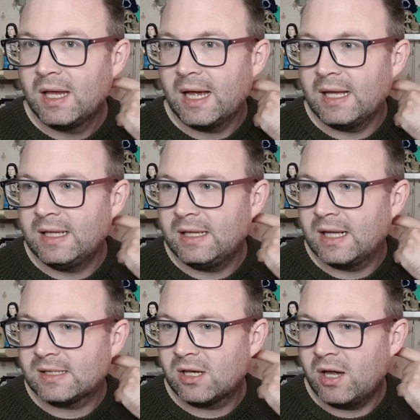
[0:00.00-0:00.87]
And in
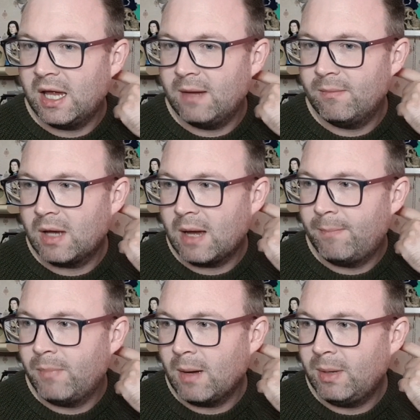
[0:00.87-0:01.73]
that time,
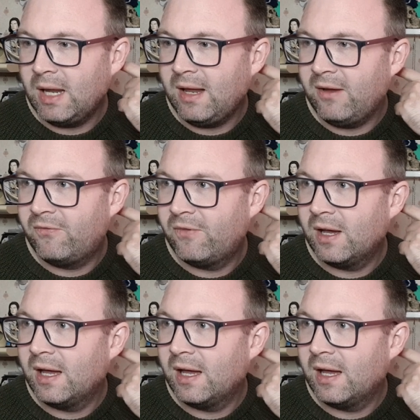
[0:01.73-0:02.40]
I believe